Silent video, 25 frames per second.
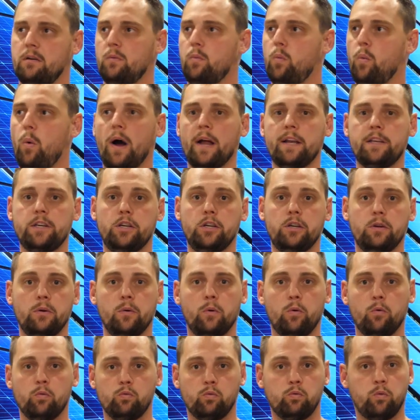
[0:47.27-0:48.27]
what
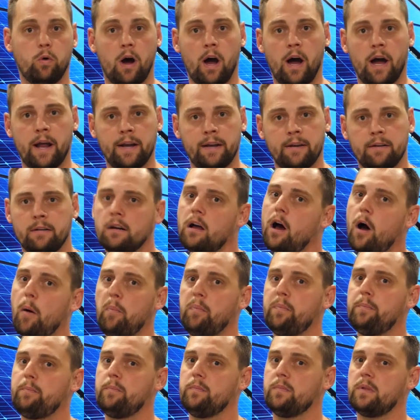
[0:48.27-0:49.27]
you run
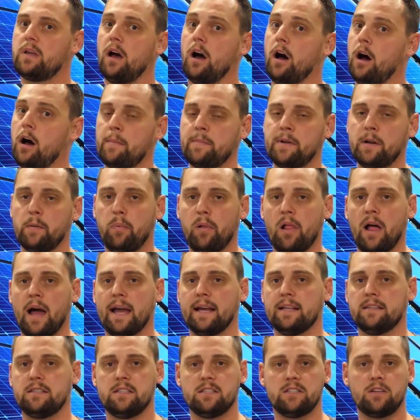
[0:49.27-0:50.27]
common
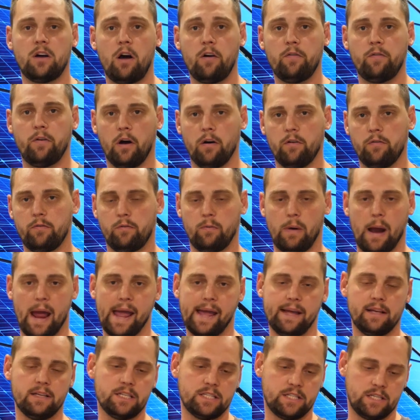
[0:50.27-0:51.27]
appliances off of,
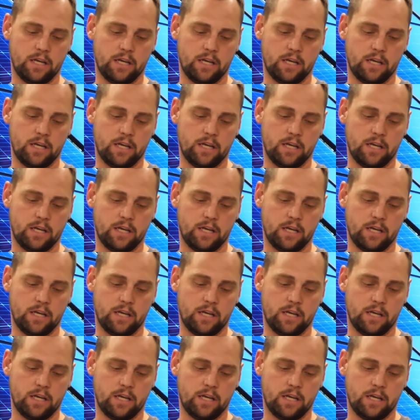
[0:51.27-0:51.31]
right?